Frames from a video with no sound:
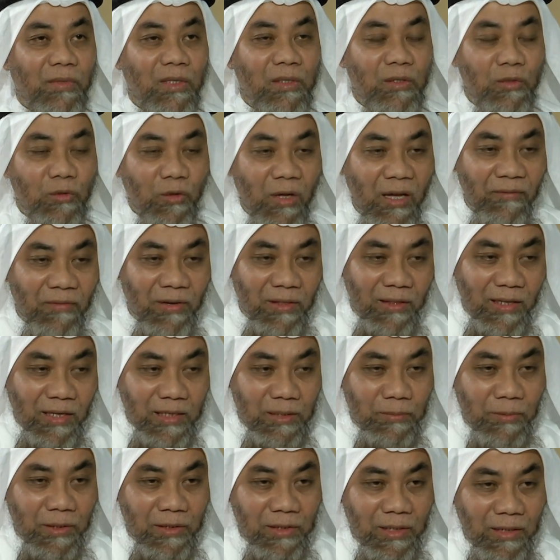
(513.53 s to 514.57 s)
So everything
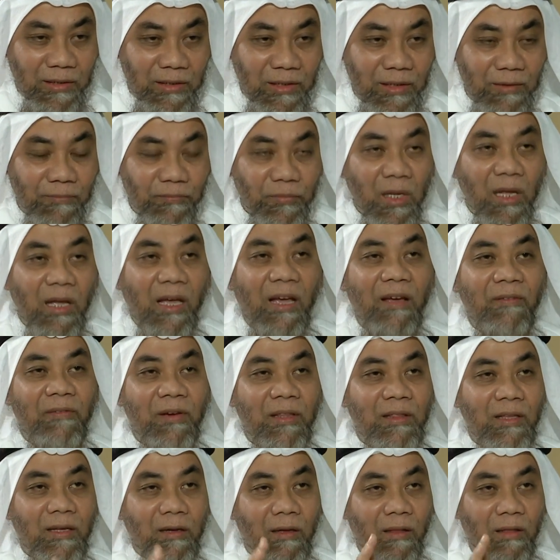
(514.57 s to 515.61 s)
has been written,
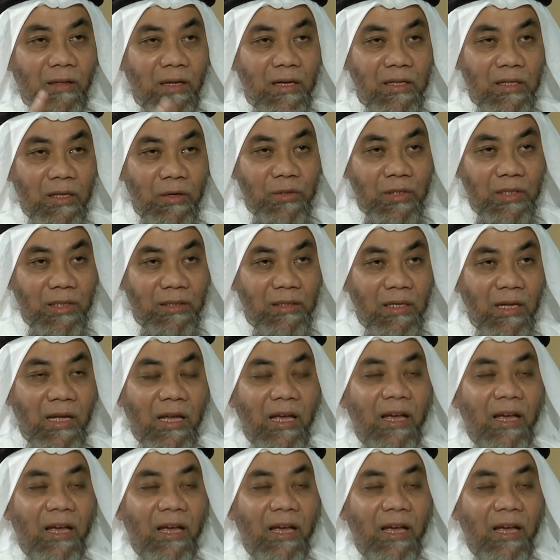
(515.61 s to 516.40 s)
everything Allah knows it,